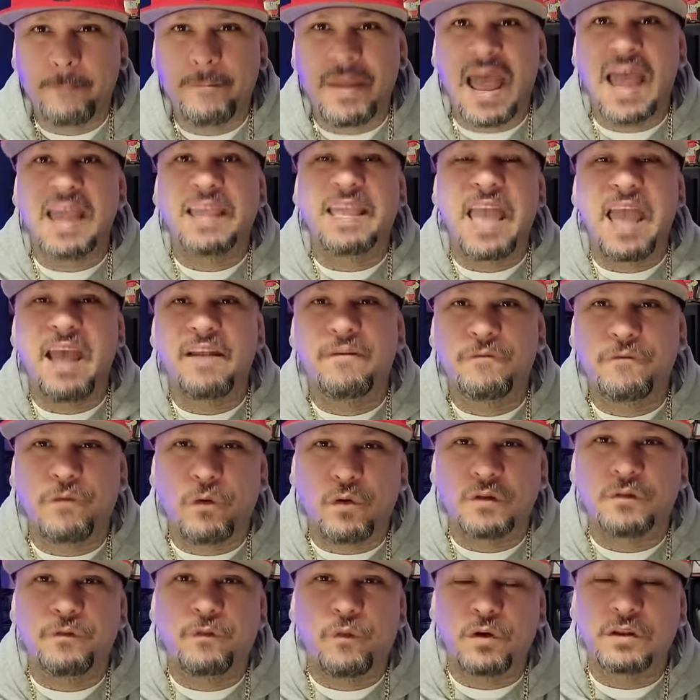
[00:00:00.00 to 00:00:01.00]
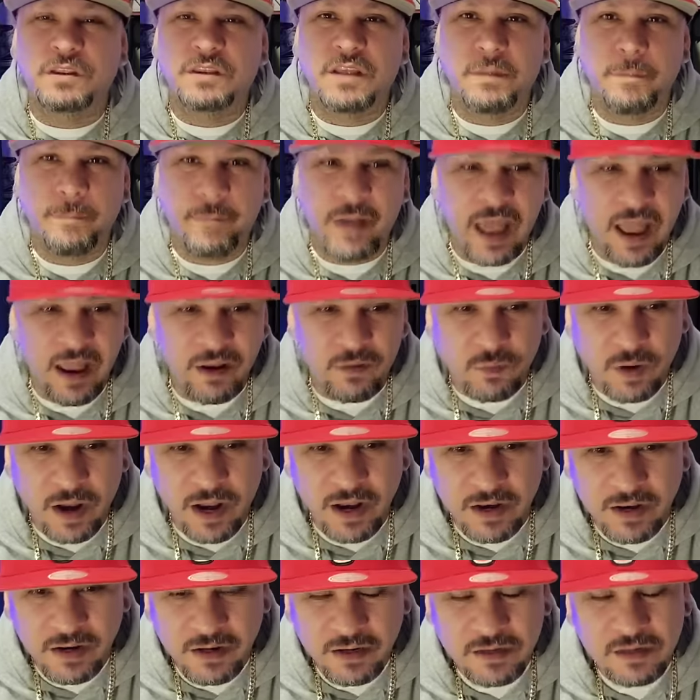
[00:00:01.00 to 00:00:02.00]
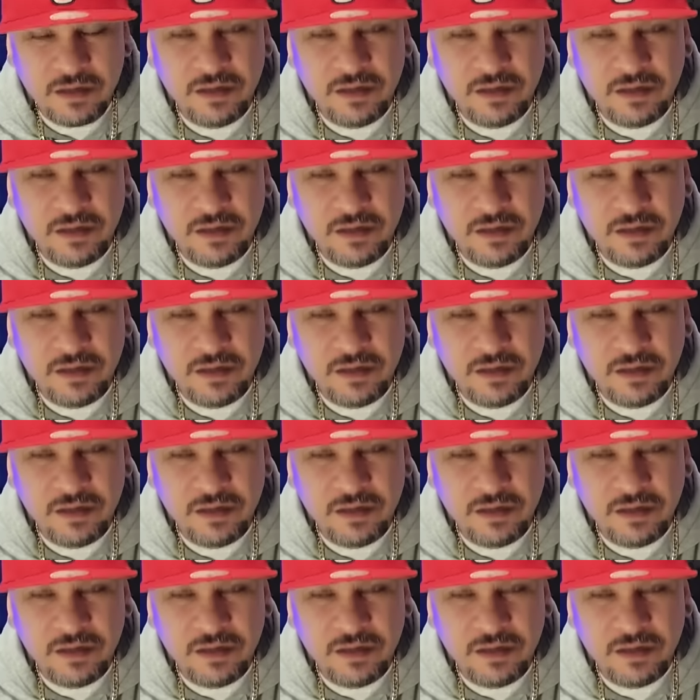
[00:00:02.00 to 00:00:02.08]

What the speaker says: Back and forth, forth and back, right?